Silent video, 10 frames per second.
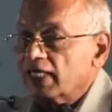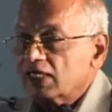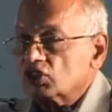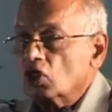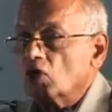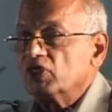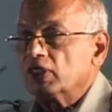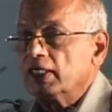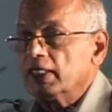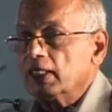
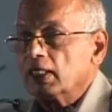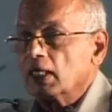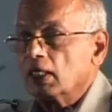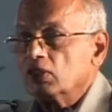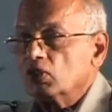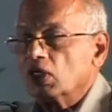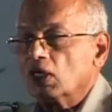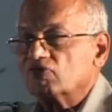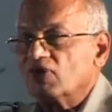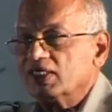Taxonomically, you
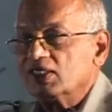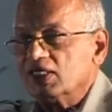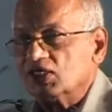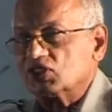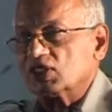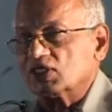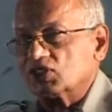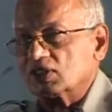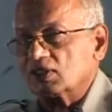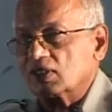cannot find any
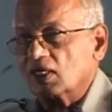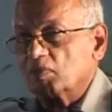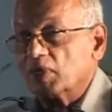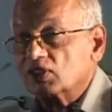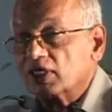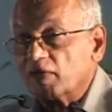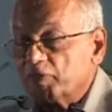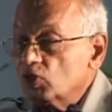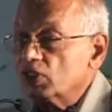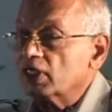distinction, but
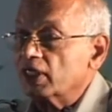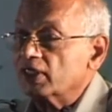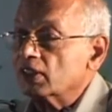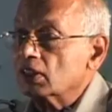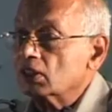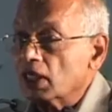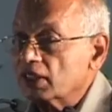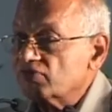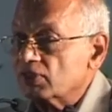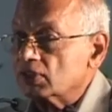therapeutically, they are
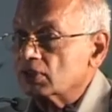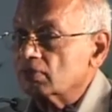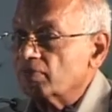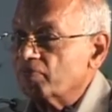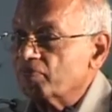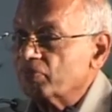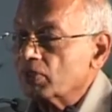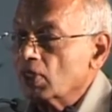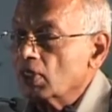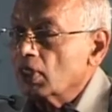different.
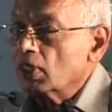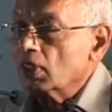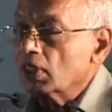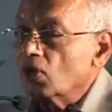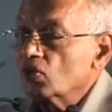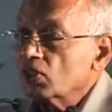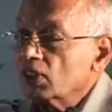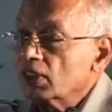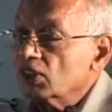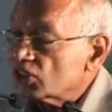Now,
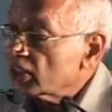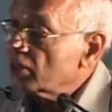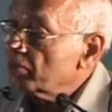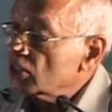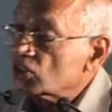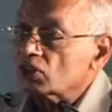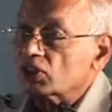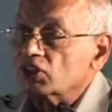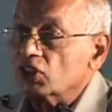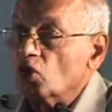is there a
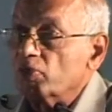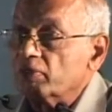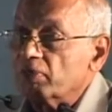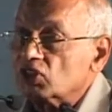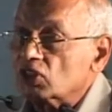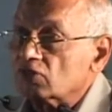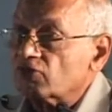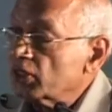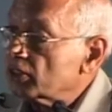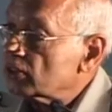basis, a genomic basis
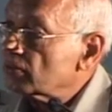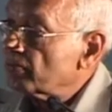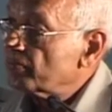for it?